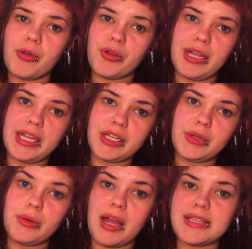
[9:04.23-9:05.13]
creating
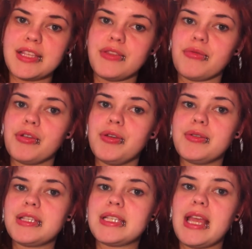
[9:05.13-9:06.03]
new knots at the
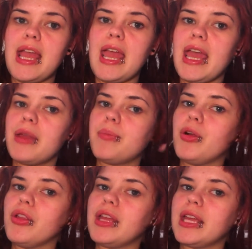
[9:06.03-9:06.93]
roots and
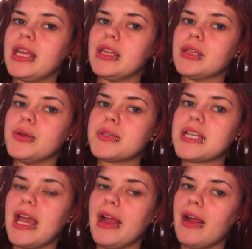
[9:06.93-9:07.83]
pulling in
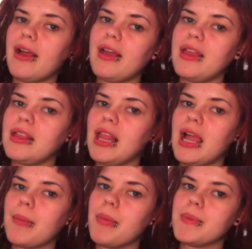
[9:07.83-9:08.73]
loose hair and,
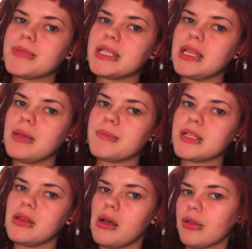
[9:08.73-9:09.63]
like, bumps and
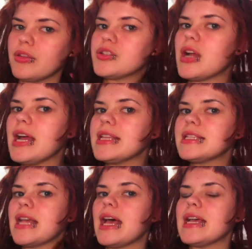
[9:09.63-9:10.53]
lumps along the
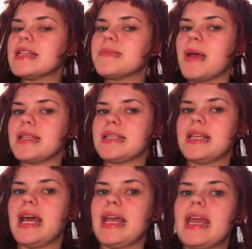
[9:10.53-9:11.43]
dreads as best
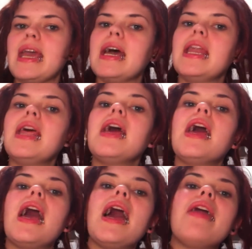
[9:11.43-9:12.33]
that I can,
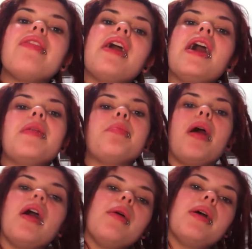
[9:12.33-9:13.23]
and then
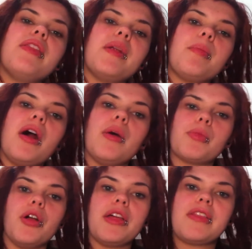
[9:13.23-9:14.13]

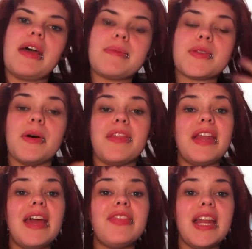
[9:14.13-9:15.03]
palm rolling them. So on
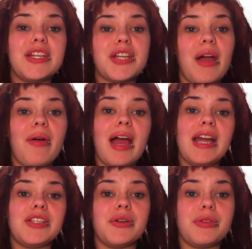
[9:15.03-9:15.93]
the night that I shower,
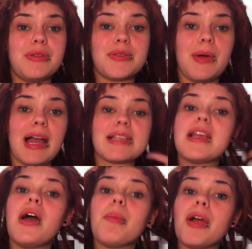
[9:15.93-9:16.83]
I don't use
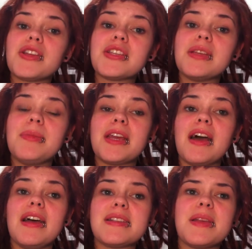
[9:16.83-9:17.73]
wax, partially
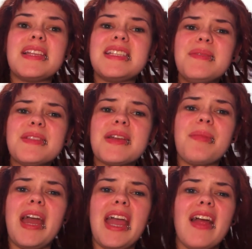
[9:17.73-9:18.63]
because it seems like
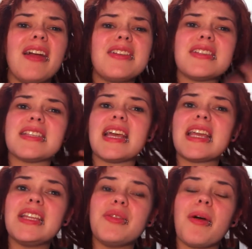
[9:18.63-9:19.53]
my hair just,
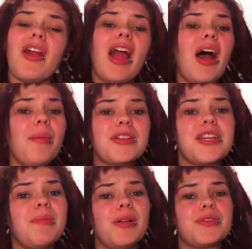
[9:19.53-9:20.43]
like, no matter how
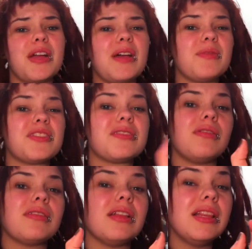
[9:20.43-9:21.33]
much I blow dry, it will just
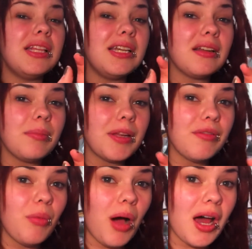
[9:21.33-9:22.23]
hold a little bit
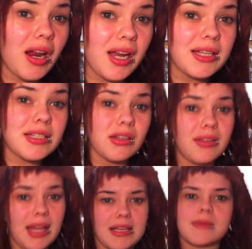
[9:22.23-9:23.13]
of water until
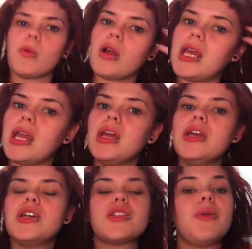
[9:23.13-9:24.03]
the next morning,
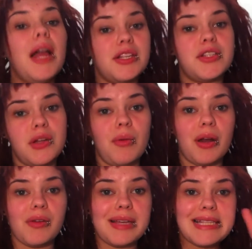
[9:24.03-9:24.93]
so I just don't
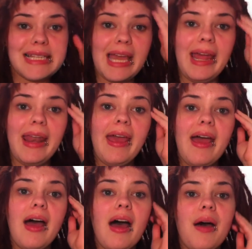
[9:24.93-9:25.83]
want to risk it,
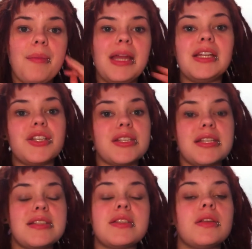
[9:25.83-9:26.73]
and it
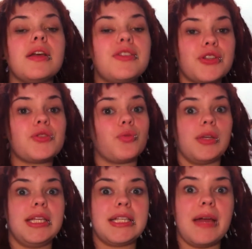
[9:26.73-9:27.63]
just is, it's just
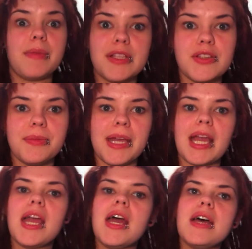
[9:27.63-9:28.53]
really time
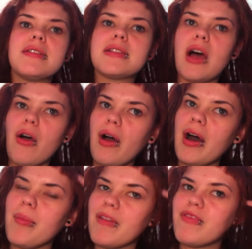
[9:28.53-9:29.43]
consuming. So
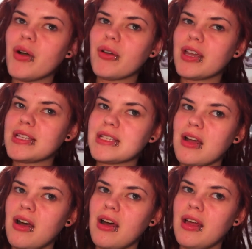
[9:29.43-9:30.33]
I focus
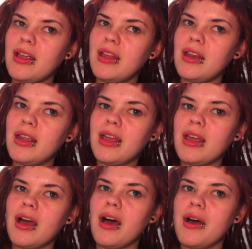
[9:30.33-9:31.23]
on,
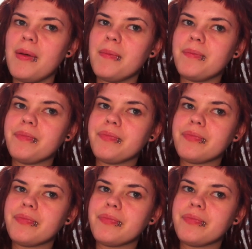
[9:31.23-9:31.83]
and